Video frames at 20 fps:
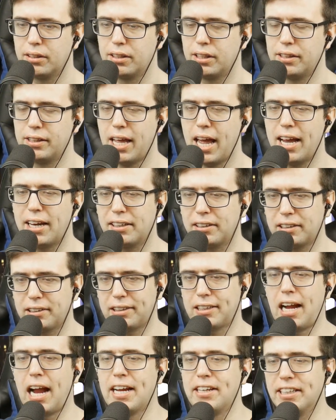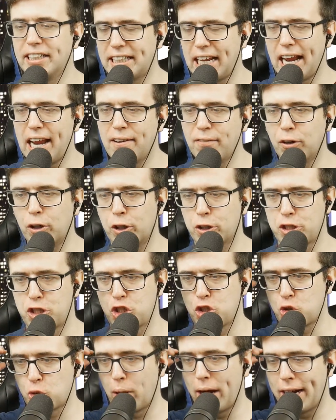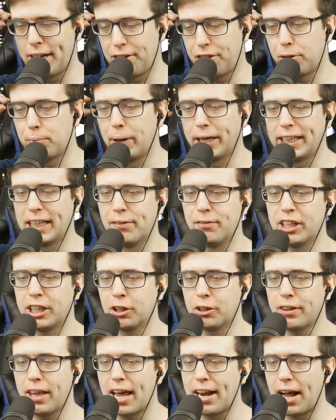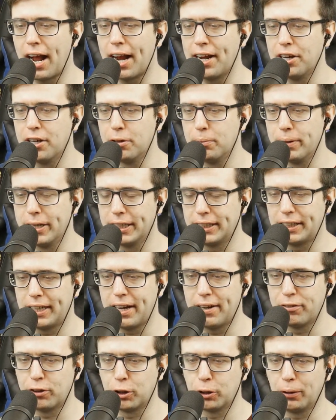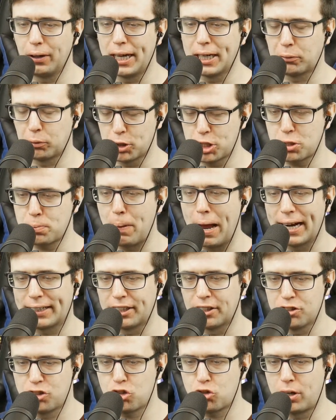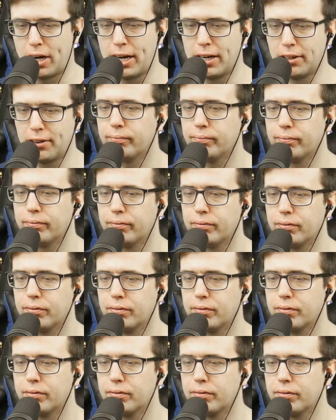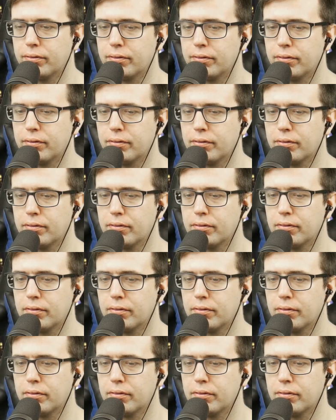and that kind of gave her strength. By giving her that item, it gave her like respect and strength. Oh.